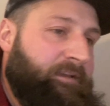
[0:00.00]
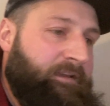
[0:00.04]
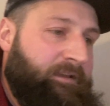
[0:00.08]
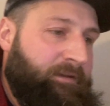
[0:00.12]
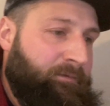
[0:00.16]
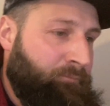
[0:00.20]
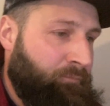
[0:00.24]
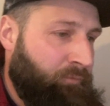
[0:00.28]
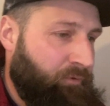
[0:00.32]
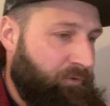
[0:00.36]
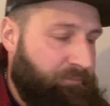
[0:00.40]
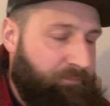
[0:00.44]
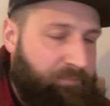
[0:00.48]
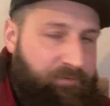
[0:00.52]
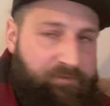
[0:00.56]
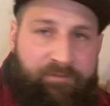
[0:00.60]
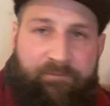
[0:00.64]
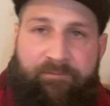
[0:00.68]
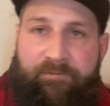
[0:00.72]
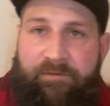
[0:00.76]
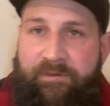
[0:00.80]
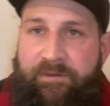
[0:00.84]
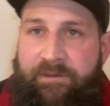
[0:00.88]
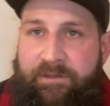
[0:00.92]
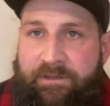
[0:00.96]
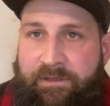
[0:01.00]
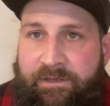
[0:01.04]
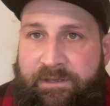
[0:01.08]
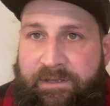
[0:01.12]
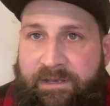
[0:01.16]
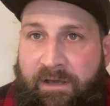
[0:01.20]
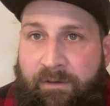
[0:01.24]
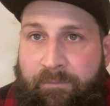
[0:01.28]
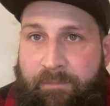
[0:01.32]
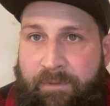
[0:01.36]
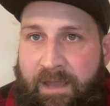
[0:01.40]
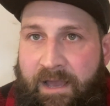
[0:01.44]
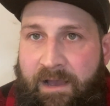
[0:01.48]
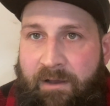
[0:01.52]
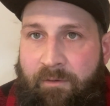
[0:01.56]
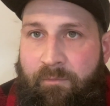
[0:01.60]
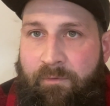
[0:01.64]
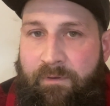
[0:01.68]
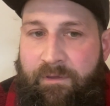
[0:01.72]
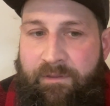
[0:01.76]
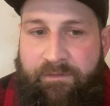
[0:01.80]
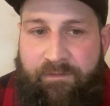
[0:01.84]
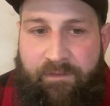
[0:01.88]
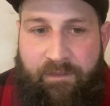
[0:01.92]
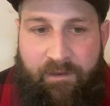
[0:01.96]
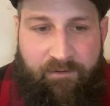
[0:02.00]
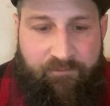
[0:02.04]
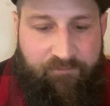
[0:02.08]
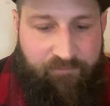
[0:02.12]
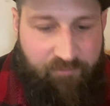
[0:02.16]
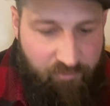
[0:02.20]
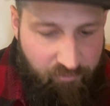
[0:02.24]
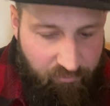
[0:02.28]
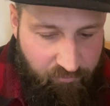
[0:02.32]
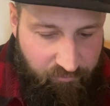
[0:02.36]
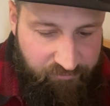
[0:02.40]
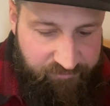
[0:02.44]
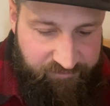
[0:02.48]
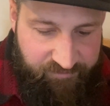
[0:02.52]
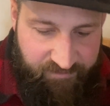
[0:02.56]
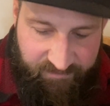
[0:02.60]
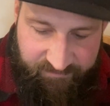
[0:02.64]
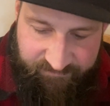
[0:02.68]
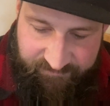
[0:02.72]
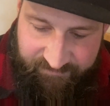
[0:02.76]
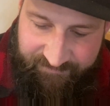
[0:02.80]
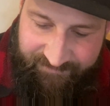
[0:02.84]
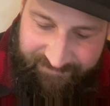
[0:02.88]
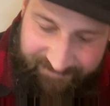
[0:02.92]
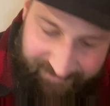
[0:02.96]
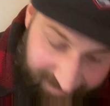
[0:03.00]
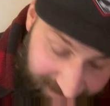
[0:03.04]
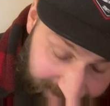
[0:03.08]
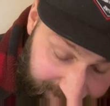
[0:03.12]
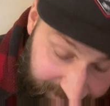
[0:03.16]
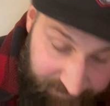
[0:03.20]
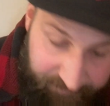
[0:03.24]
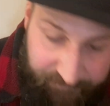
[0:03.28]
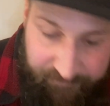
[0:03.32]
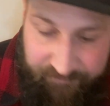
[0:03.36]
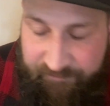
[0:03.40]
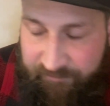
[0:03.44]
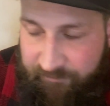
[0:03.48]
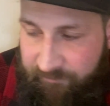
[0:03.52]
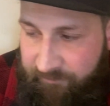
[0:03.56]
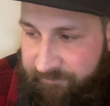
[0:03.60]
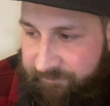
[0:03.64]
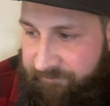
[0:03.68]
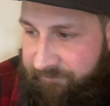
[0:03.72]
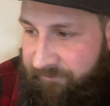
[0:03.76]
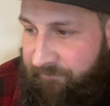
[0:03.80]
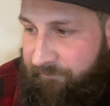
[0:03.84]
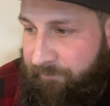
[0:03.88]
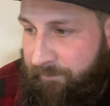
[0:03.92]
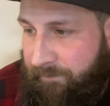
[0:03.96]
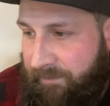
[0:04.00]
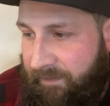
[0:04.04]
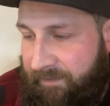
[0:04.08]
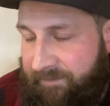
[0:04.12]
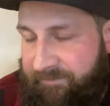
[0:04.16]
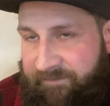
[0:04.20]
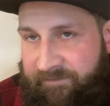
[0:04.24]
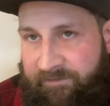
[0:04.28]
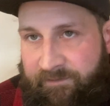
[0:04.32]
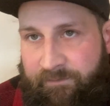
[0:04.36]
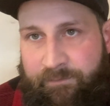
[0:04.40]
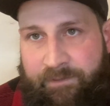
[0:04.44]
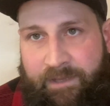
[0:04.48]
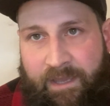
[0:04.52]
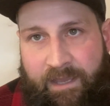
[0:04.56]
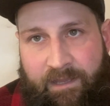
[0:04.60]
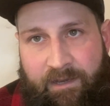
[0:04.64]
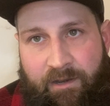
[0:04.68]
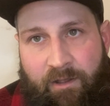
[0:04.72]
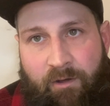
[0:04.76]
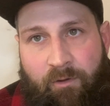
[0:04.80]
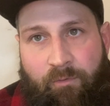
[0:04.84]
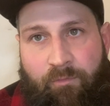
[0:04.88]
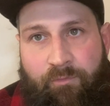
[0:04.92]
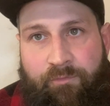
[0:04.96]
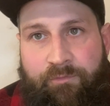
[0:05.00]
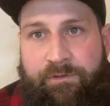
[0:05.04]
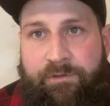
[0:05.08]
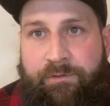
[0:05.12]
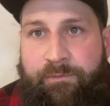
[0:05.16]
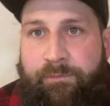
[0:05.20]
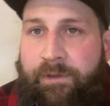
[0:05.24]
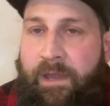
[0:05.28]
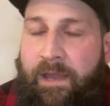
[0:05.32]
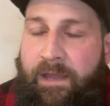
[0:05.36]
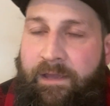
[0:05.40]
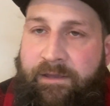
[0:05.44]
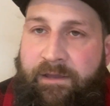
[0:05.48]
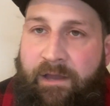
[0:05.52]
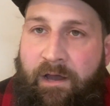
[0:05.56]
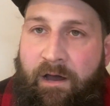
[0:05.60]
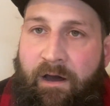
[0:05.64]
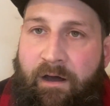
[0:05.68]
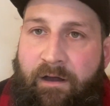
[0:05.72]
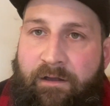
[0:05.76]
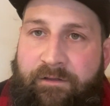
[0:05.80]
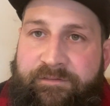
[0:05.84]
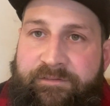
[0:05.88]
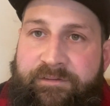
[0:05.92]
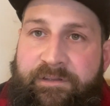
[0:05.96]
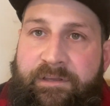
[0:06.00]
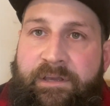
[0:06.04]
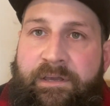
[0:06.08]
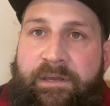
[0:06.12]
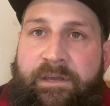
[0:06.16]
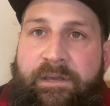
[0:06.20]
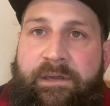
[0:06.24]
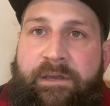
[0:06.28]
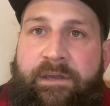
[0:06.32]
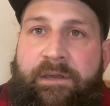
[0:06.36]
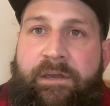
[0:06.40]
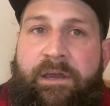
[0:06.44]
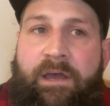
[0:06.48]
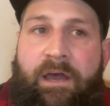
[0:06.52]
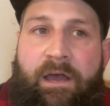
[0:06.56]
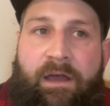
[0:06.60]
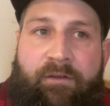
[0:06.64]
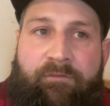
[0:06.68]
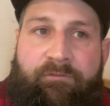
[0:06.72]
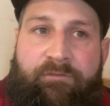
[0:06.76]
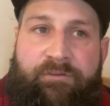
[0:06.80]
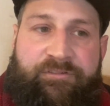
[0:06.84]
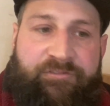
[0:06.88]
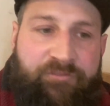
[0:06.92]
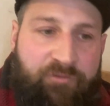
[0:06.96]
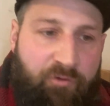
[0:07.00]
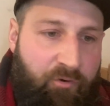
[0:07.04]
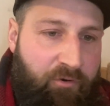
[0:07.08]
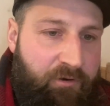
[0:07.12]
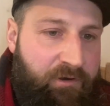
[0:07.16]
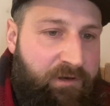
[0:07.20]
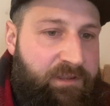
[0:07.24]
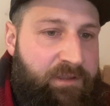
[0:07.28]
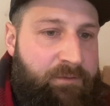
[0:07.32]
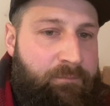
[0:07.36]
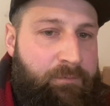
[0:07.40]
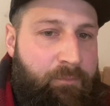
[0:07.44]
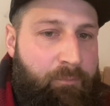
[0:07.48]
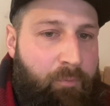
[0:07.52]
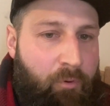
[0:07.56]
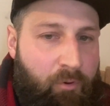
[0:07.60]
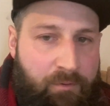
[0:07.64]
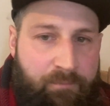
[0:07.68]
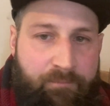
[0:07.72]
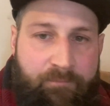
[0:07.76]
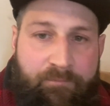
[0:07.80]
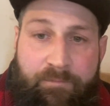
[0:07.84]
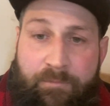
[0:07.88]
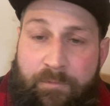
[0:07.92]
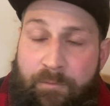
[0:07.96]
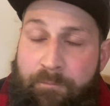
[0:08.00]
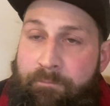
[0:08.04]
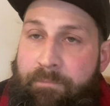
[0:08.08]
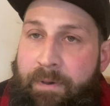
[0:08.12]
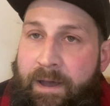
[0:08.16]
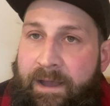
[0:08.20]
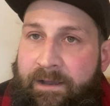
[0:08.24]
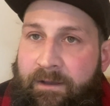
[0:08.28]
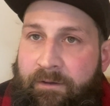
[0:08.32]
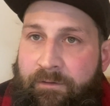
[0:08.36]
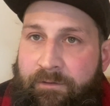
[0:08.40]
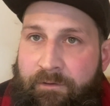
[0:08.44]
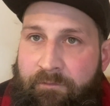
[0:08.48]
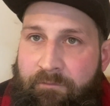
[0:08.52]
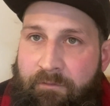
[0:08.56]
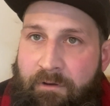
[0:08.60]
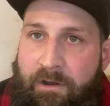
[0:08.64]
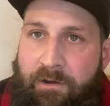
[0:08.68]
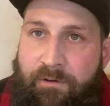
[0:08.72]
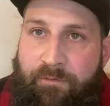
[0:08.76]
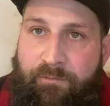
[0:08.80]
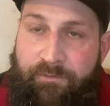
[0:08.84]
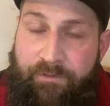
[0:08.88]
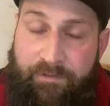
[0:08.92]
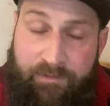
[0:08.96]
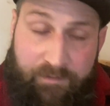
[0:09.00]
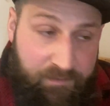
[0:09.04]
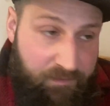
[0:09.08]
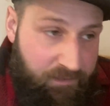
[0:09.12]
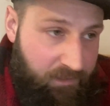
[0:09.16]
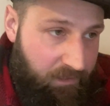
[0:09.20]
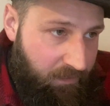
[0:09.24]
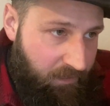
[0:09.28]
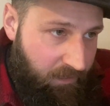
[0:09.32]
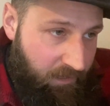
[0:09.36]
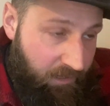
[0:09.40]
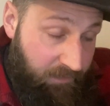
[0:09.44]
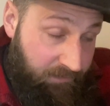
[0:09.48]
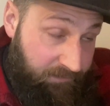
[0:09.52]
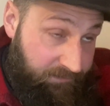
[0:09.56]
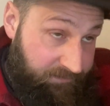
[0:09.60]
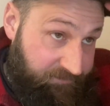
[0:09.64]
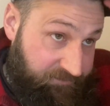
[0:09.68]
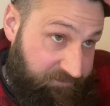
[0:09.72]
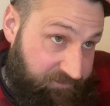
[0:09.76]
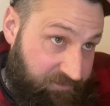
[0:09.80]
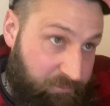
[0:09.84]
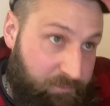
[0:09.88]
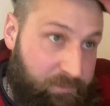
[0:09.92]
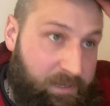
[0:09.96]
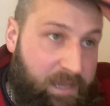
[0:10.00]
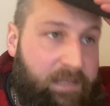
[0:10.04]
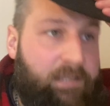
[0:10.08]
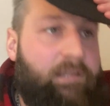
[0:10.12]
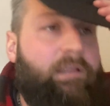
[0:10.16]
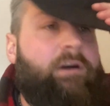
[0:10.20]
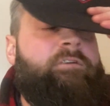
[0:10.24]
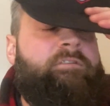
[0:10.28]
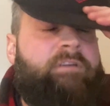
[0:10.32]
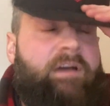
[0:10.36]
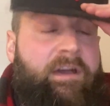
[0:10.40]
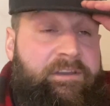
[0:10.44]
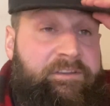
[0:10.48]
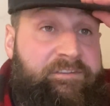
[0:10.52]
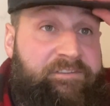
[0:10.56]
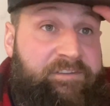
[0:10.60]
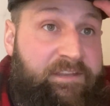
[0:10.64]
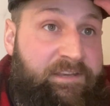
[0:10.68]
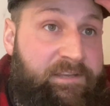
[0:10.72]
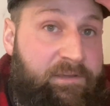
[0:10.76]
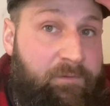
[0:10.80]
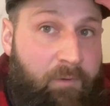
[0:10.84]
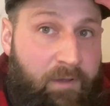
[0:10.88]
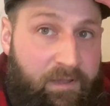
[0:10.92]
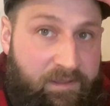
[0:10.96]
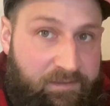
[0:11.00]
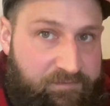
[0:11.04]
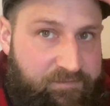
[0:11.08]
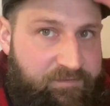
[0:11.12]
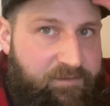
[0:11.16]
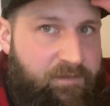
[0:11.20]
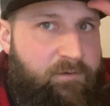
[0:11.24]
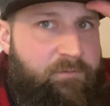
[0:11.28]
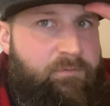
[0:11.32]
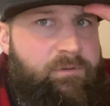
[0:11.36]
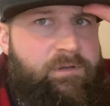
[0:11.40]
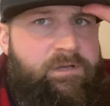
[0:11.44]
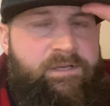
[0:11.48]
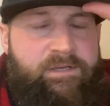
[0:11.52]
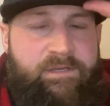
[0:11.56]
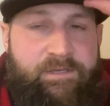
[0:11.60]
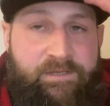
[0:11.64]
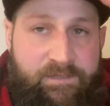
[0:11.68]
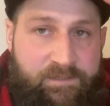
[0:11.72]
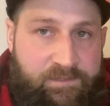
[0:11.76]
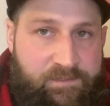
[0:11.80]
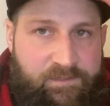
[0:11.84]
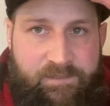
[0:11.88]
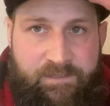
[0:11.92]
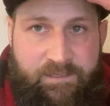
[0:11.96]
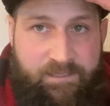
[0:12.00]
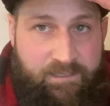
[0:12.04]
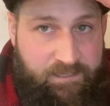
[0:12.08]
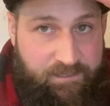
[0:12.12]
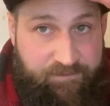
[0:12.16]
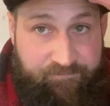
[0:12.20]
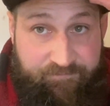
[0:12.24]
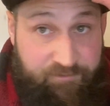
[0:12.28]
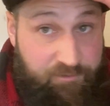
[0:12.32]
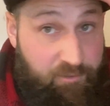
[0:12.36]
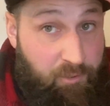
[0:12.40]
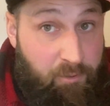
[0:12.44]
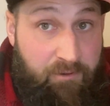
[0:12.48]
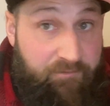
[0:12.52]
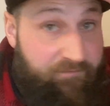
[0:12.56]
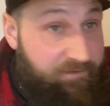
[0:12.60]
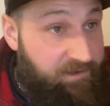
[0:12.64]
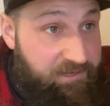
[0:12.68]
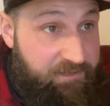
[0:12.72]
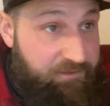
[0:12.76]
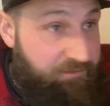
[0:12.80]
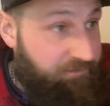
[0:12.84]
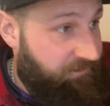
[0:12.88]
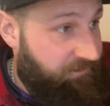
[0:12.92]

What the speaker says: would it be something that you can help me out with? And of course that is exactly the sort of stuff we like to do, getting old UK cars and restoring them and putting them back on the road, at least UK lowriders anyway. So if you know of any other